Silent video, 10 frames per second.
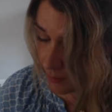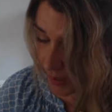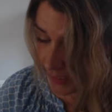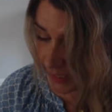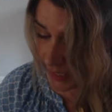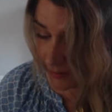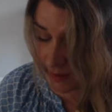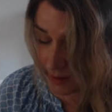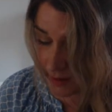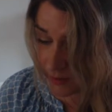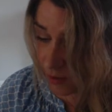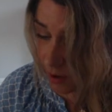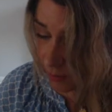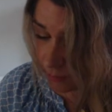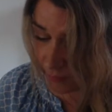blanket and
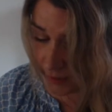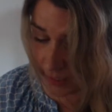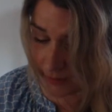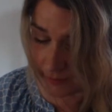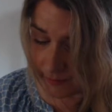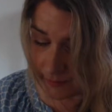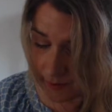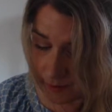dark ravines.